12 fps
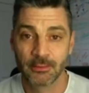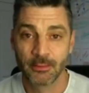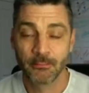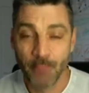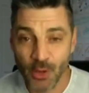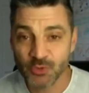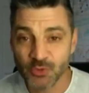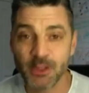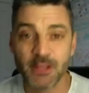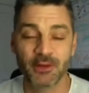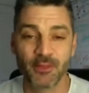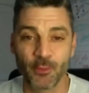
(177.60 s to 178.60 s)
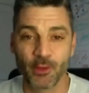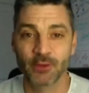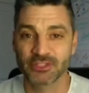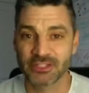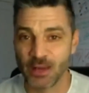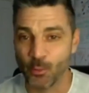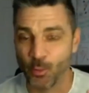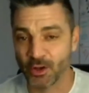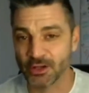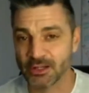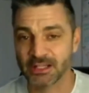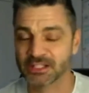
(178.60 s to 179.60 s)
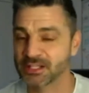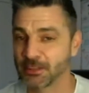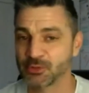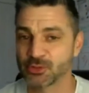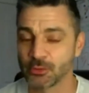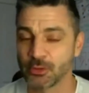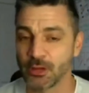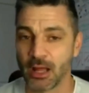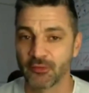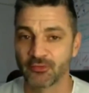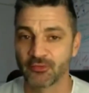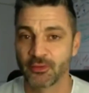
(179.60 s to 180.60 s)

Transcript: Most people in the world today want an exceptional life,